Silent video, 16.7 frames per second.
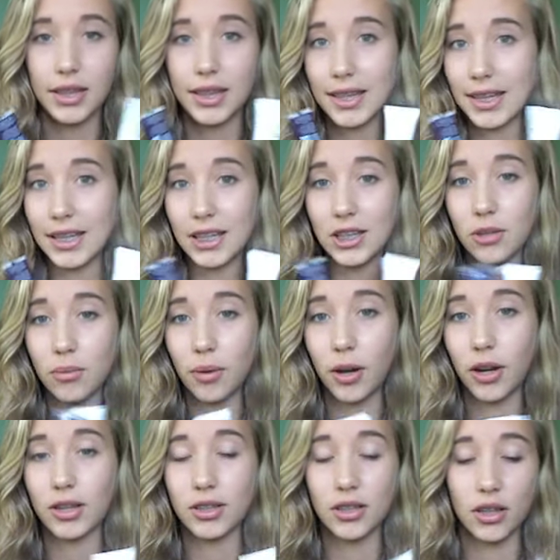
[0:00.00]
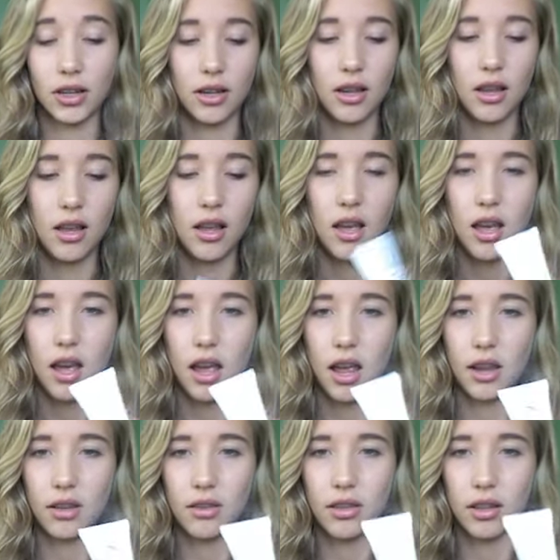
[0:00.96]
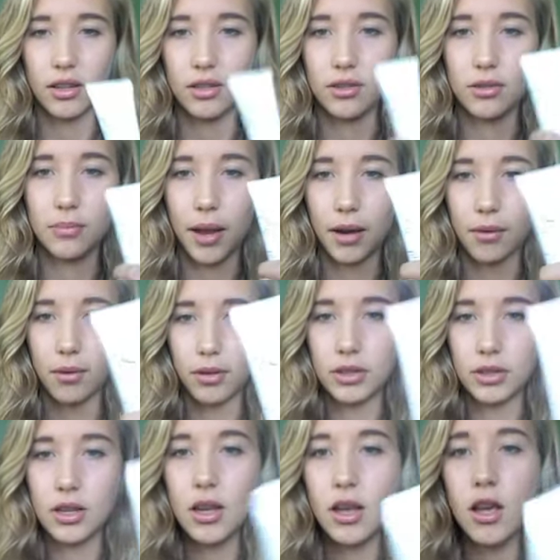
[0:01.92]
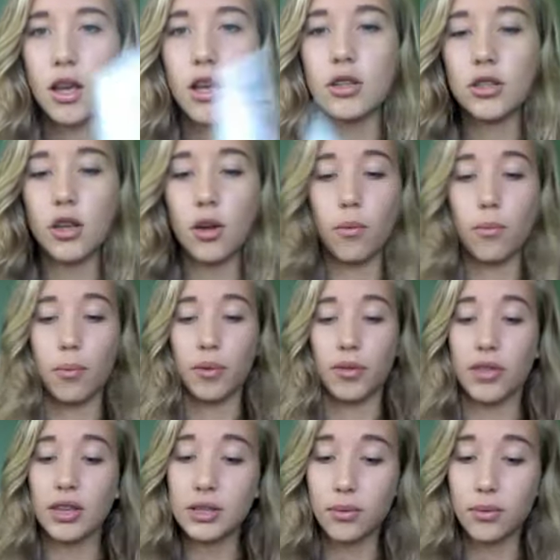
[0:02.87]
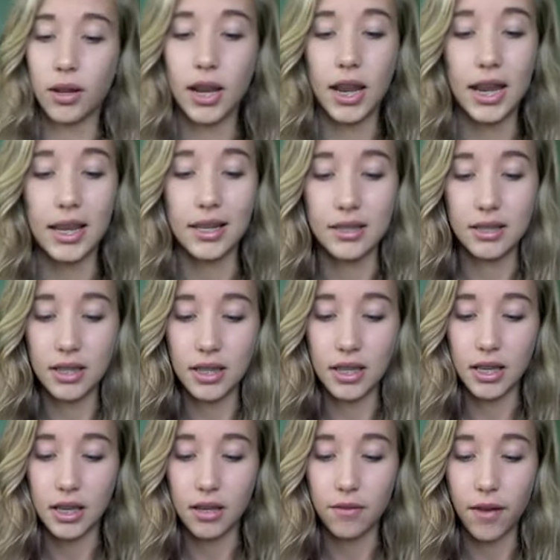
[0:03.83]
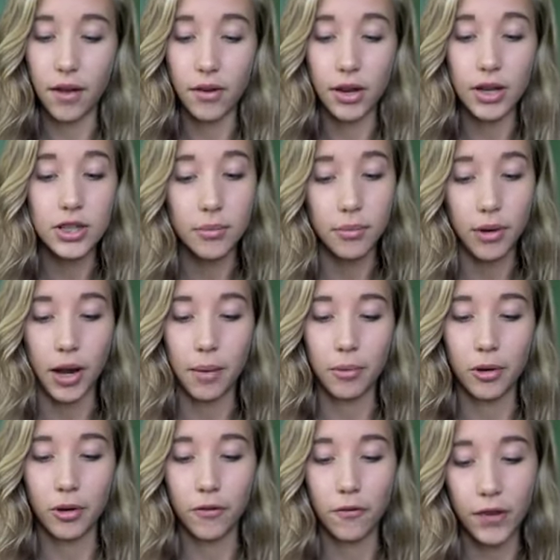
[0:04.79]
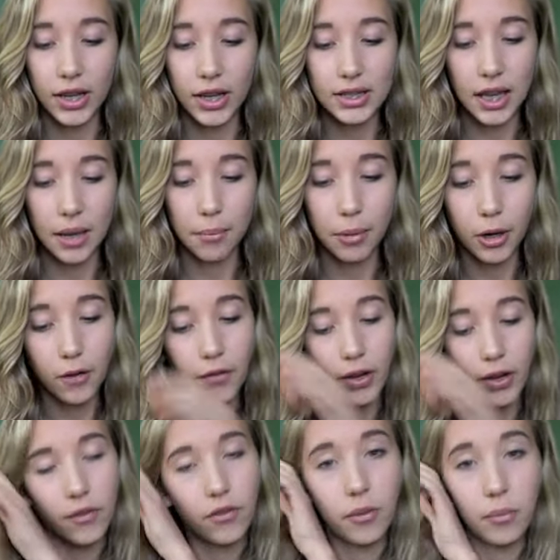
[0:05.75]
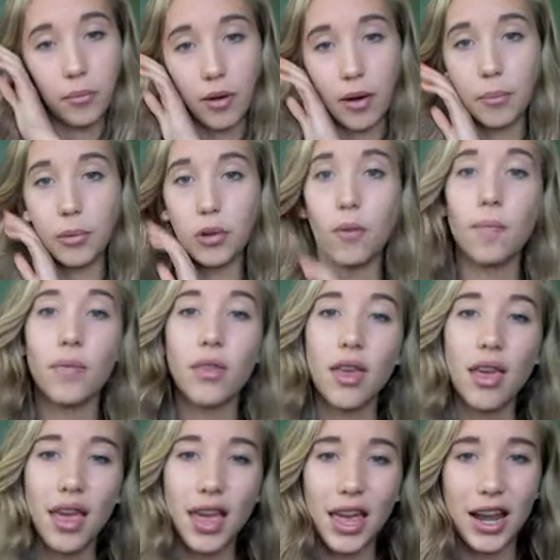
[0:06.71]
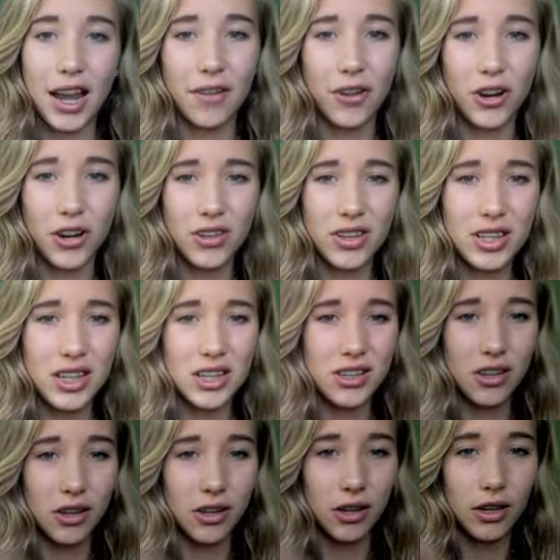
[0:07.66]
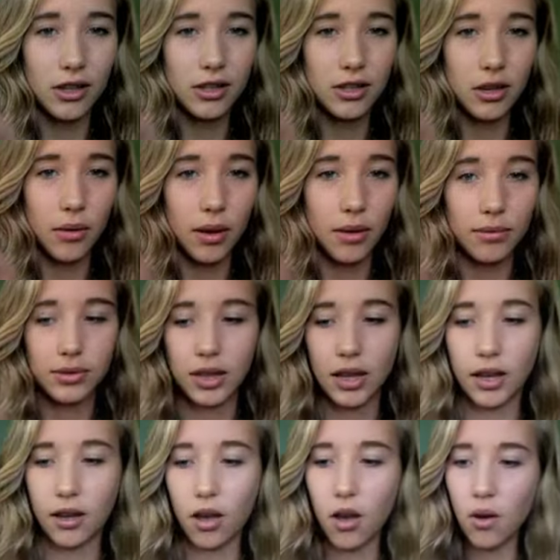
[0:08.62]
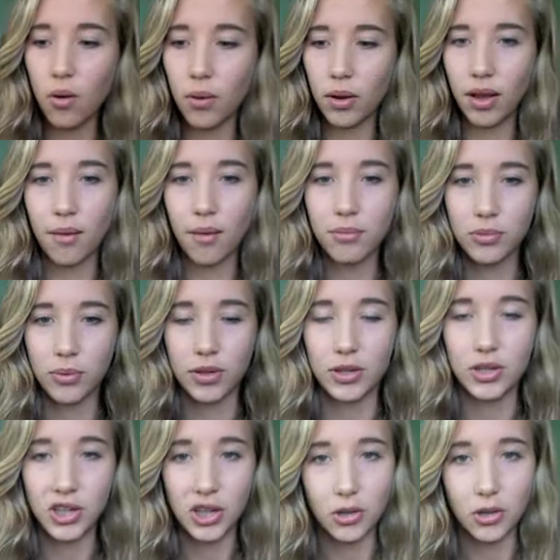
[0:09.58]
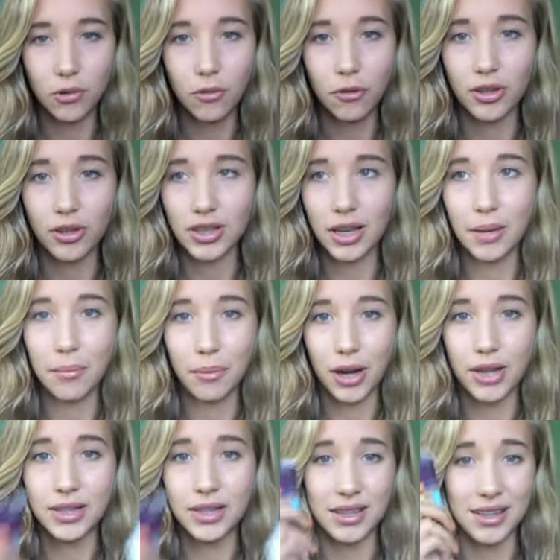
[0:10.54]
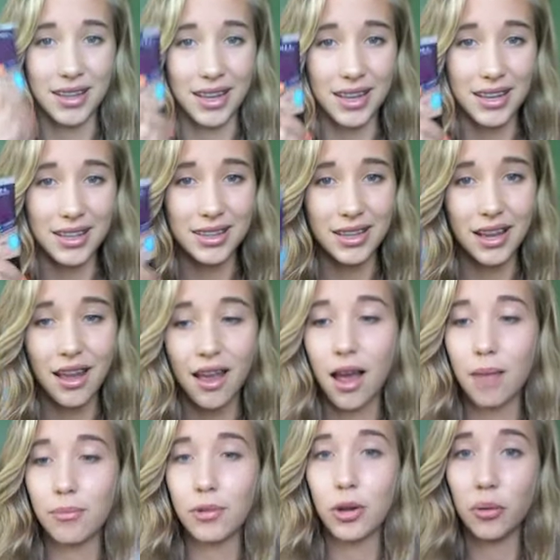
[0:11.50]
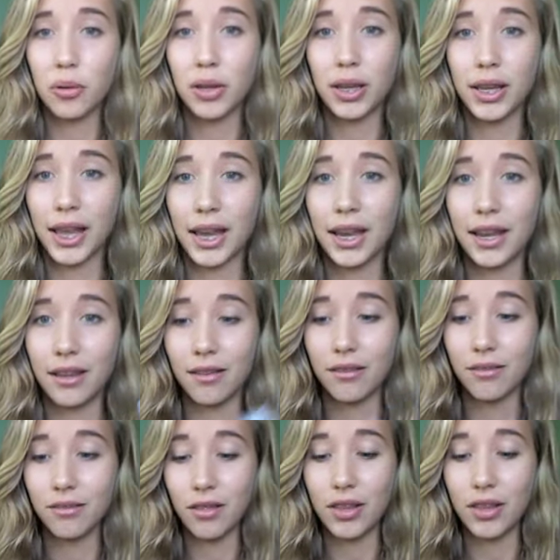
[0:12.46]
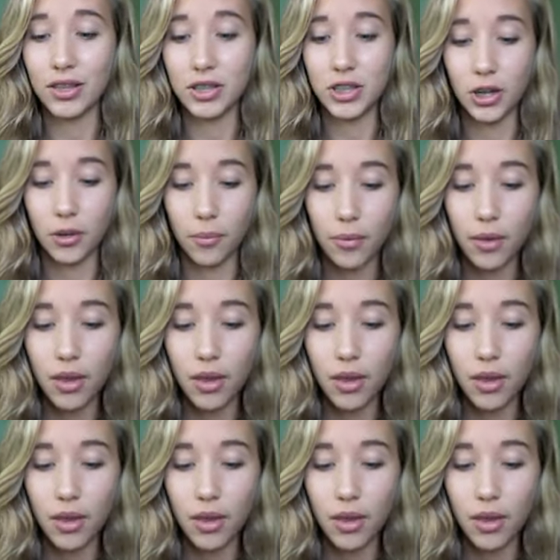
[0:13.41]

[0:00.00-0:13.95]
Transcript: These two products, sorry. I thought this was backwards. So, but this one is the foundation primer, Fix and Perfect from Rimmel. And I've heard this is good, so I was like, oh, it comes with two for the same price as this. I'm getting this too.